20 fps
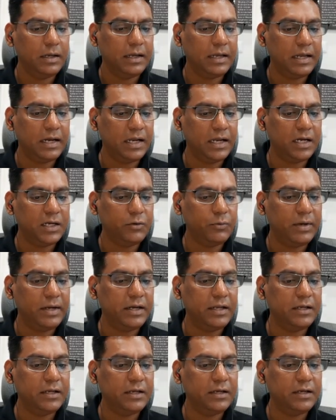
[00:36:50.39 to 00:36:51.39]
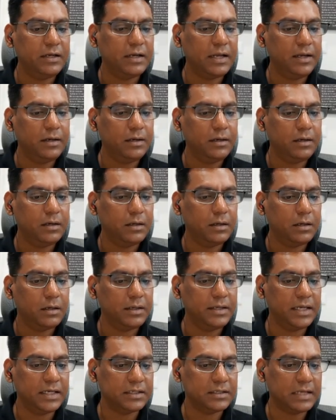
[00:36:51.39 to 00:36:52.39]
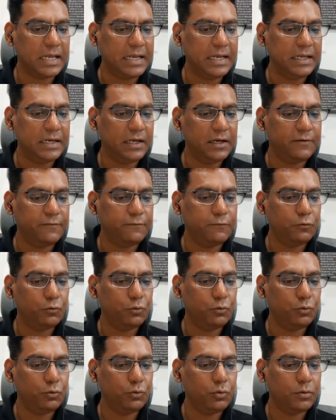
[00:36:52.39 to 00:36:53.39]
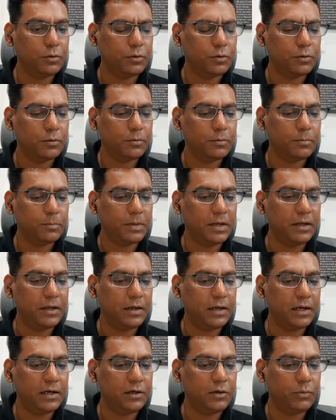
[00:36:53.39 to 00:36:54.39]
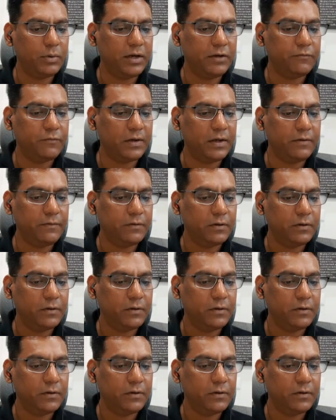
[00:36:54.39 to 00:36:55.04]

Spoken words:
Can I get 29? Yes, I can get 4 by and 25.